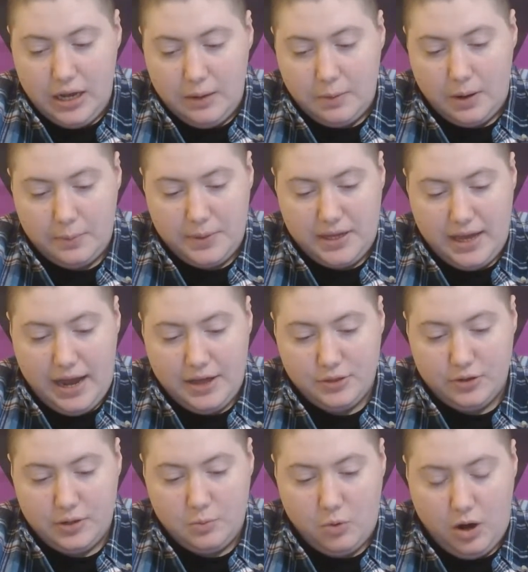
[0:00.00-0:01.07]
where we
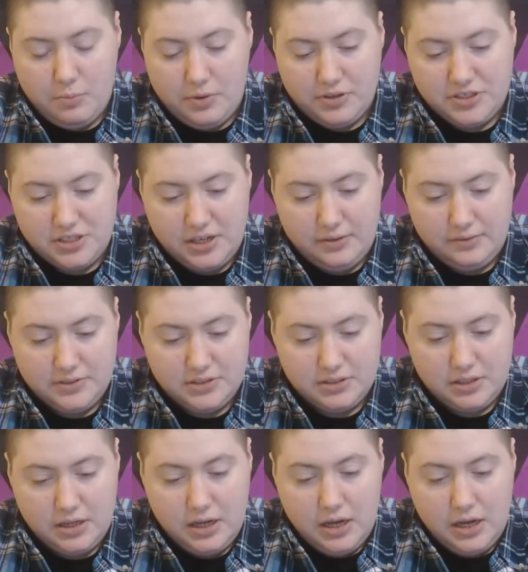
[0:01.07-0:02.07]
gather and warm ourselves,